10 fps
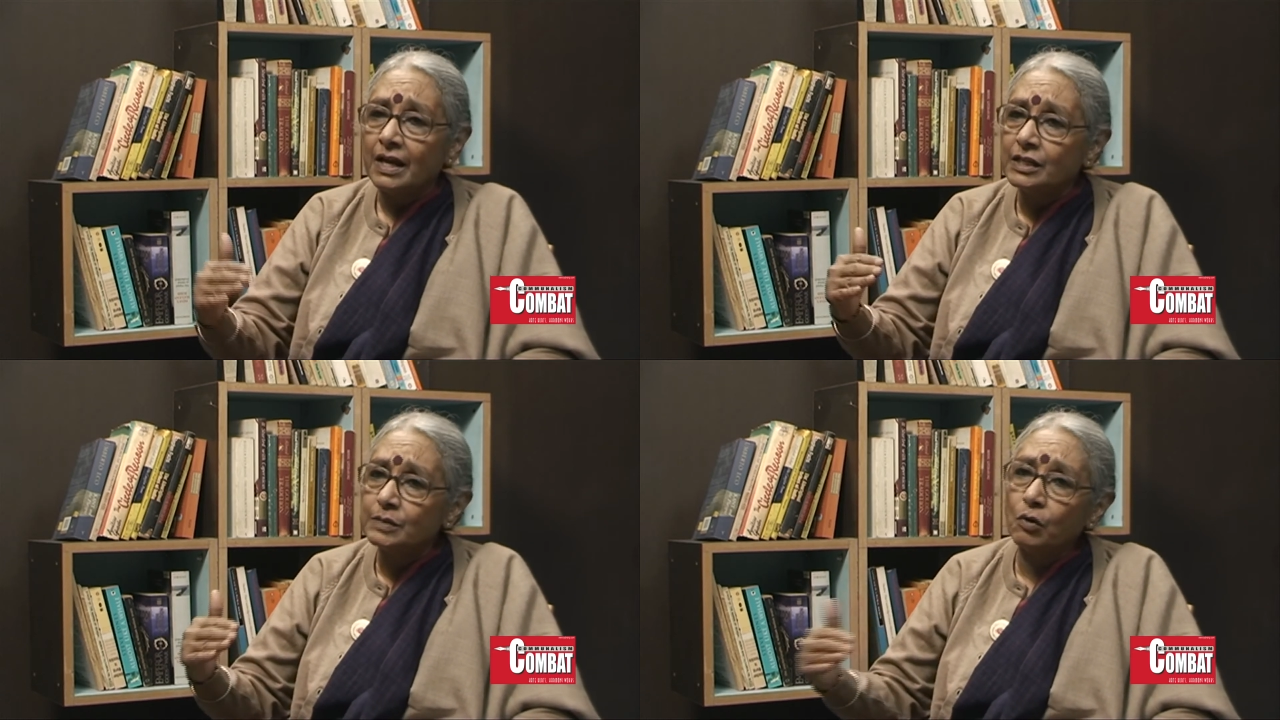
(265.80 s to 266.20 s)

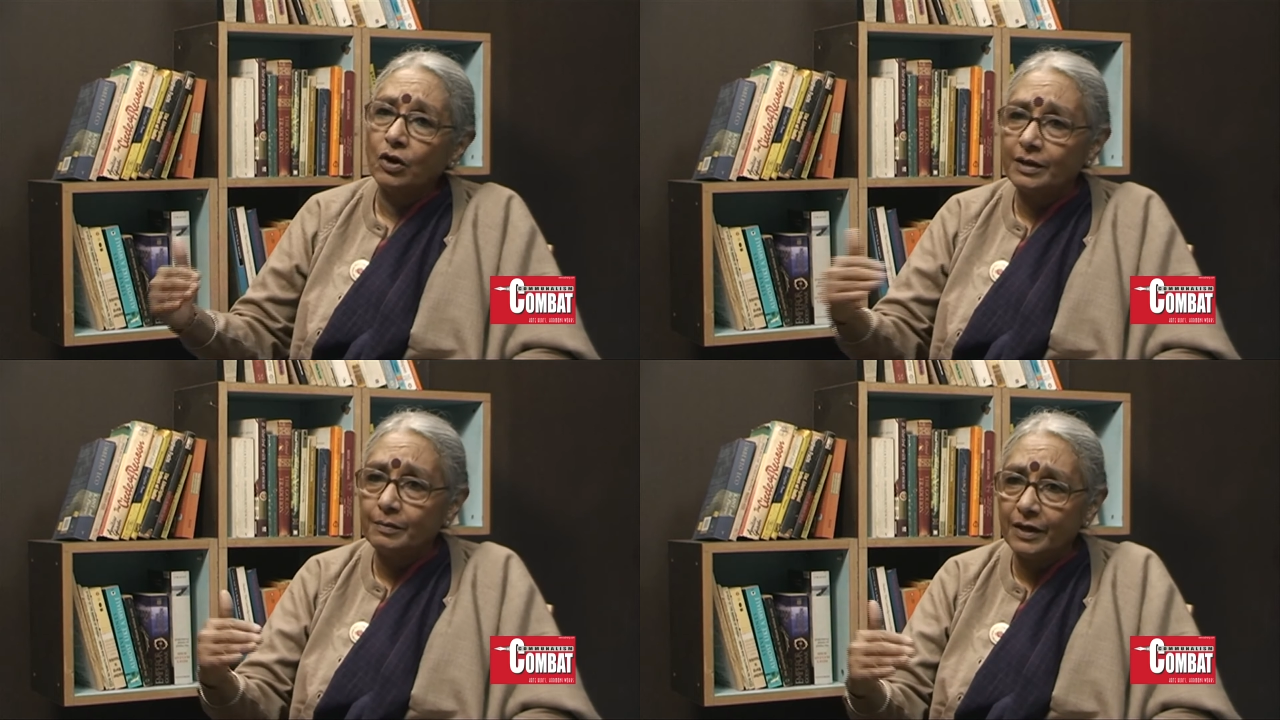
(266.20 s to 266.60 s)
in small
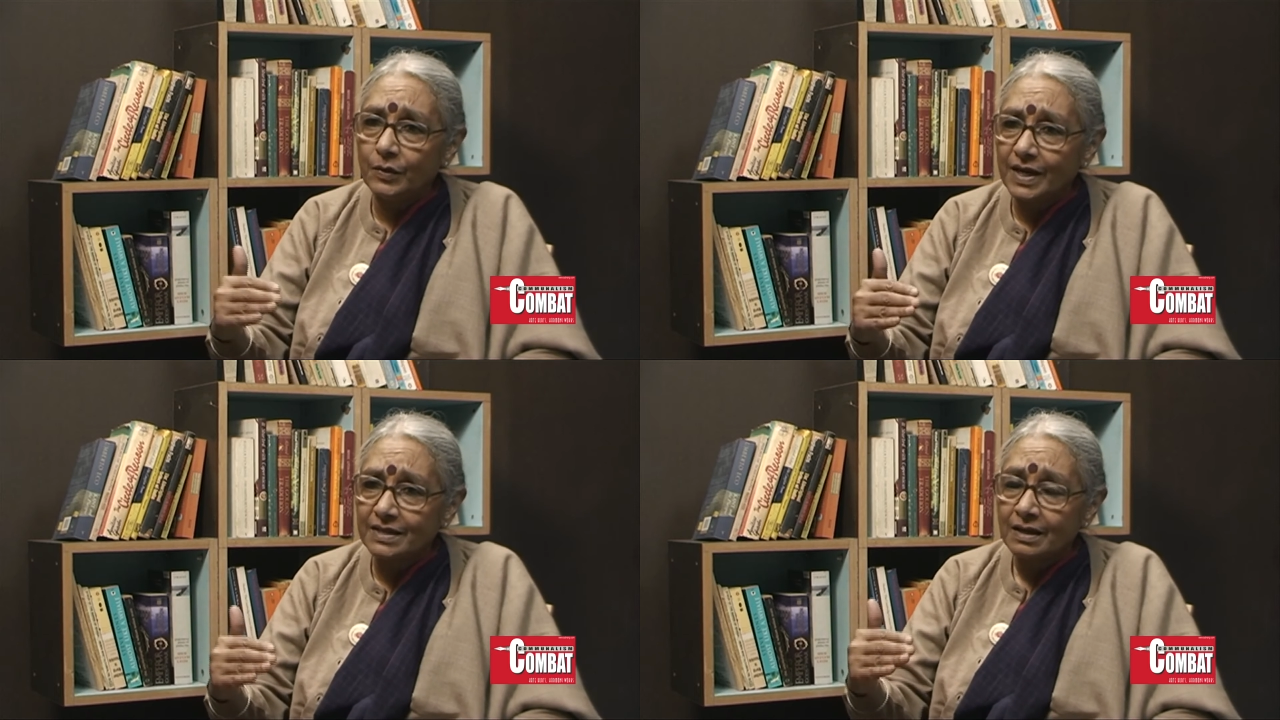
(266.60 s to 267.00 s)
and big
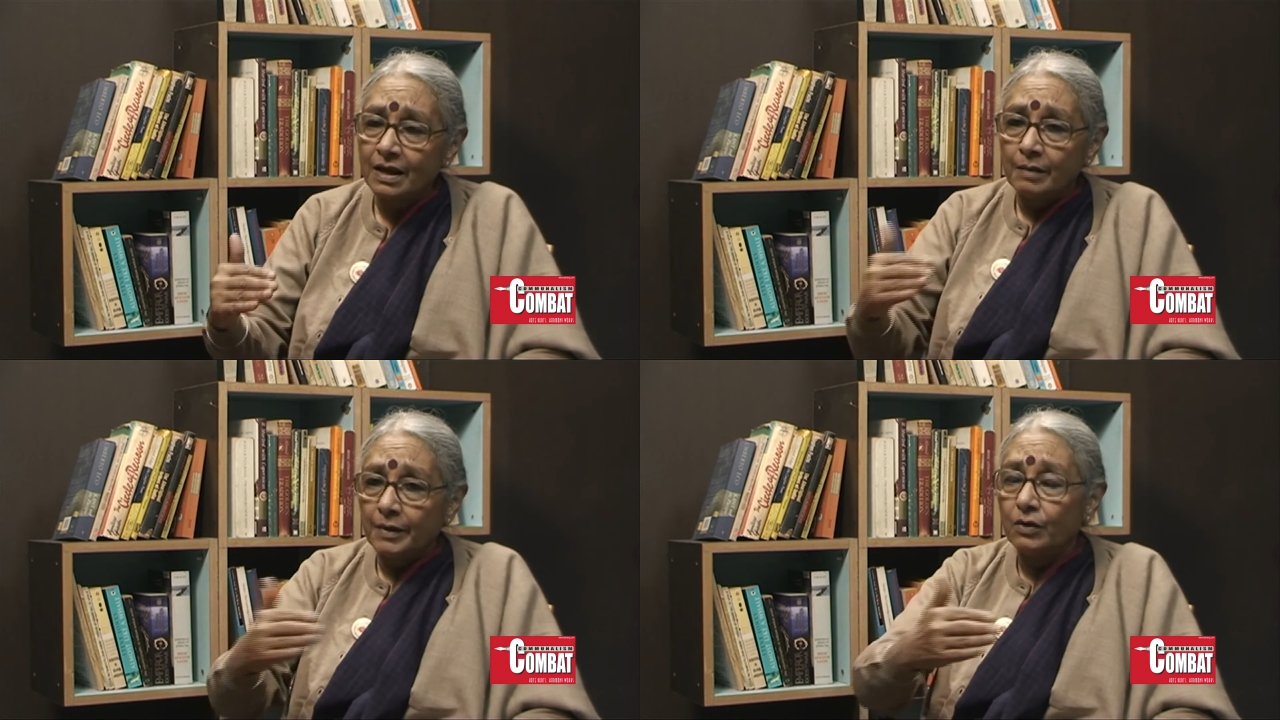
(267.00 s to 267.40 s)
ways.
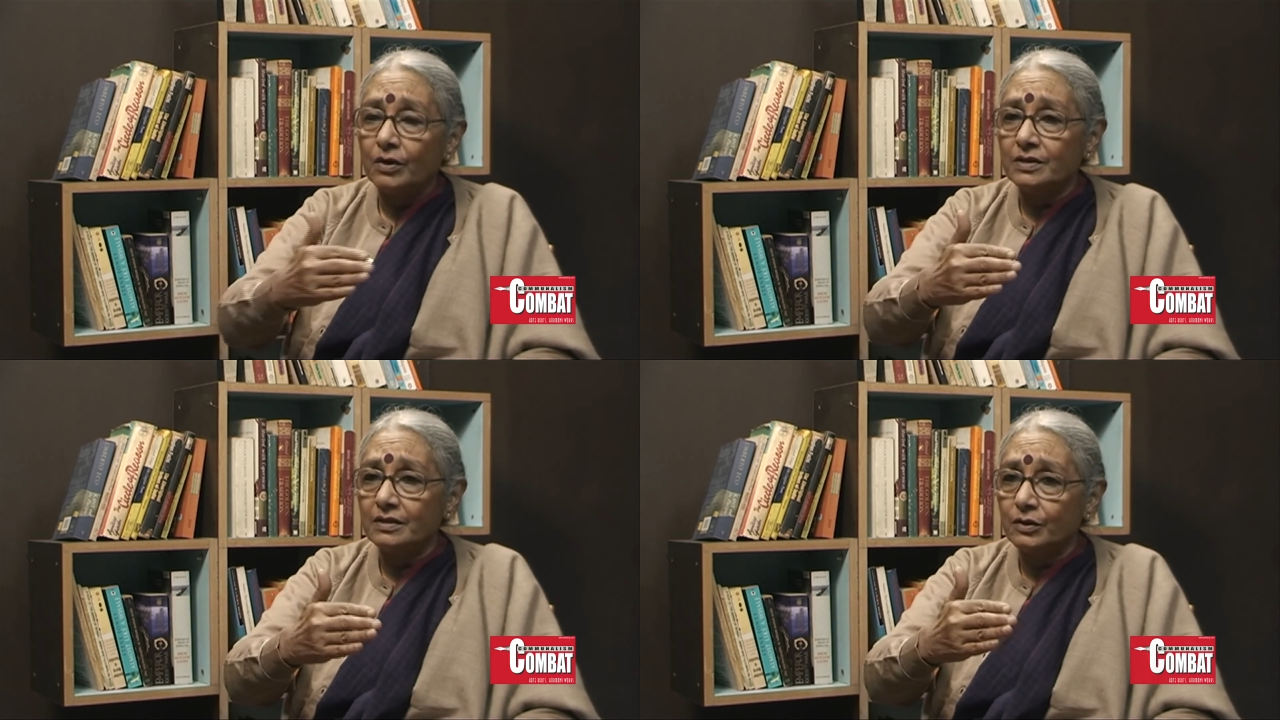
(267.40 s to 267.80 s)

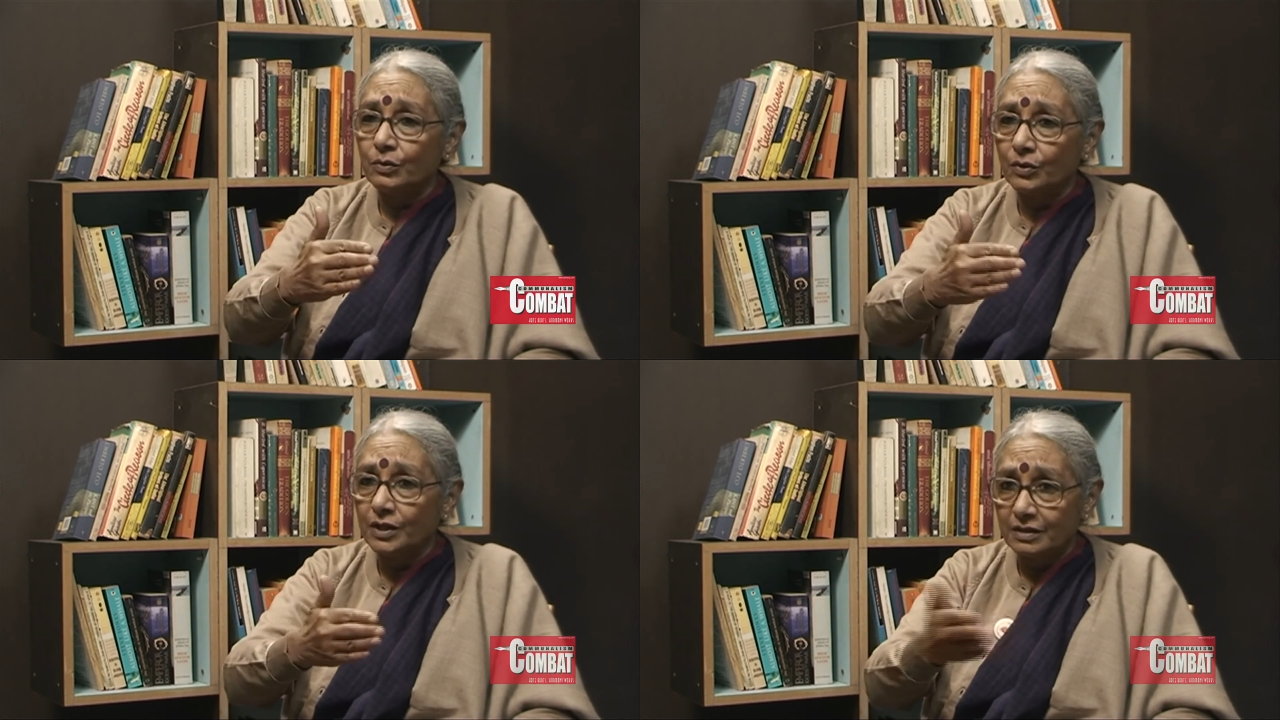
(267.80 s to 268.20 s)
Because you
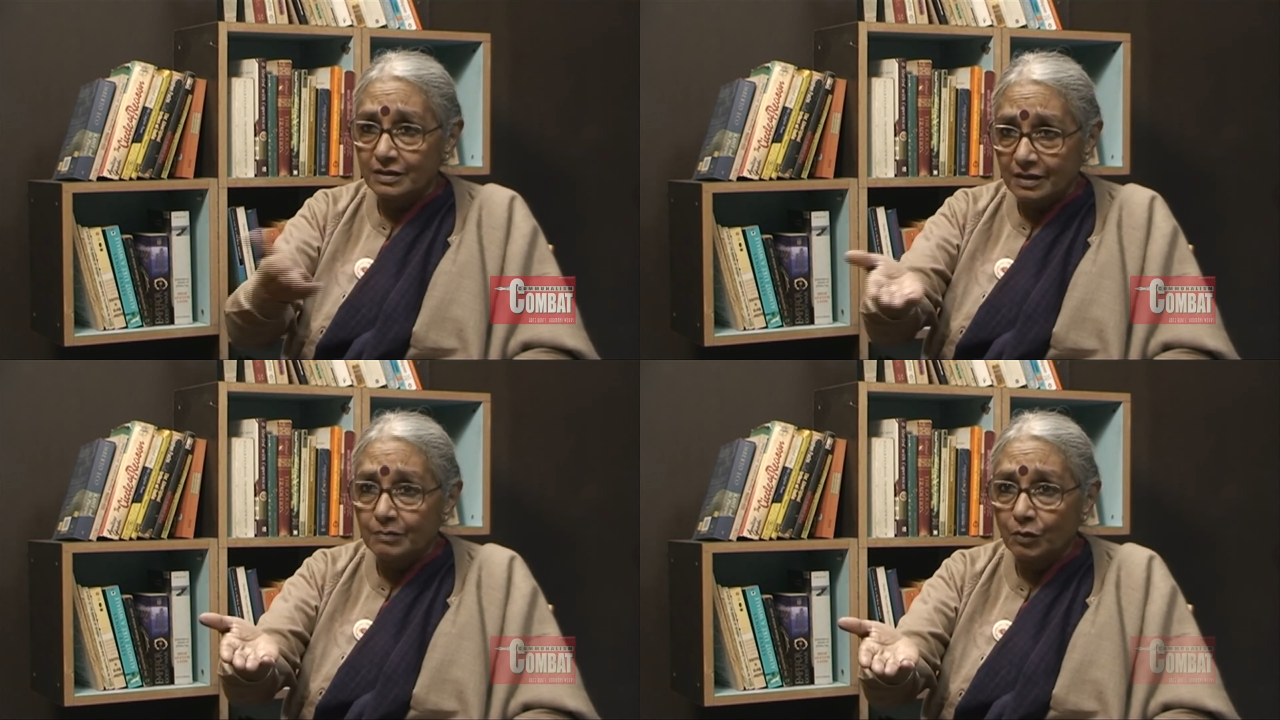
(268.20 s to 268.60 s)
know
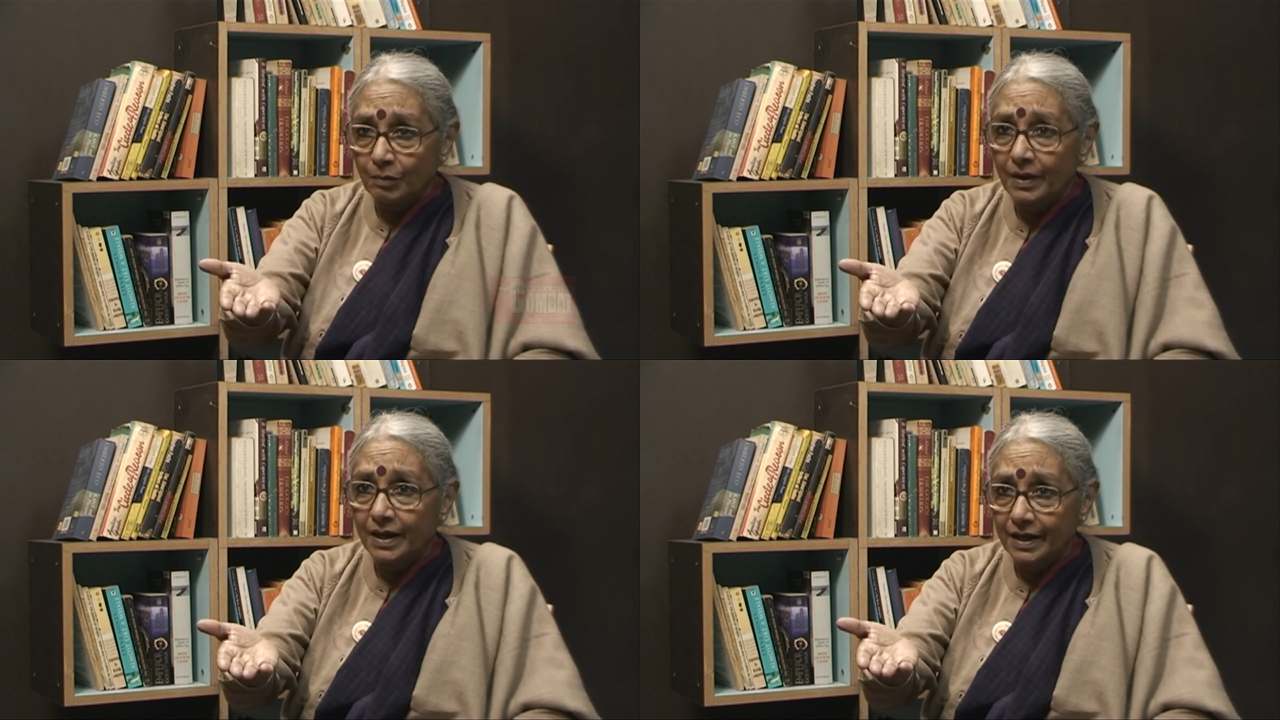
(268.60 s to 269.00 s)
that in
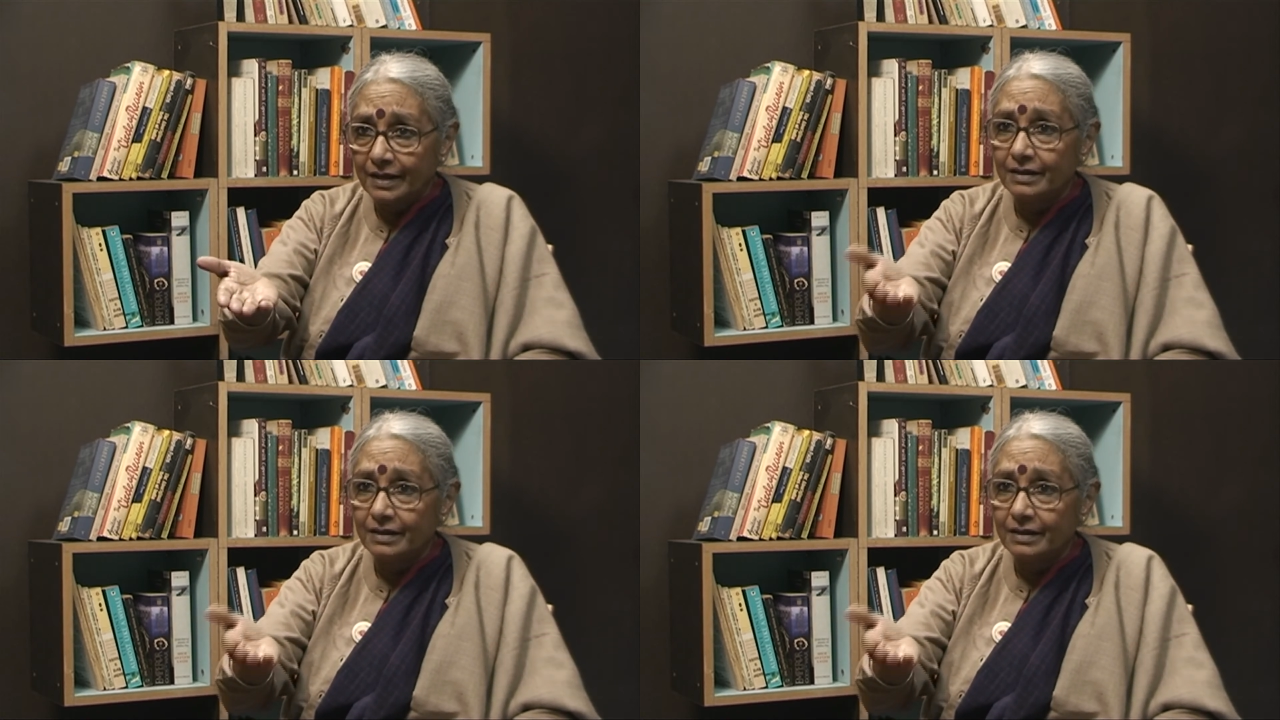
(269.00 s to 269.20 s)
Mumbai,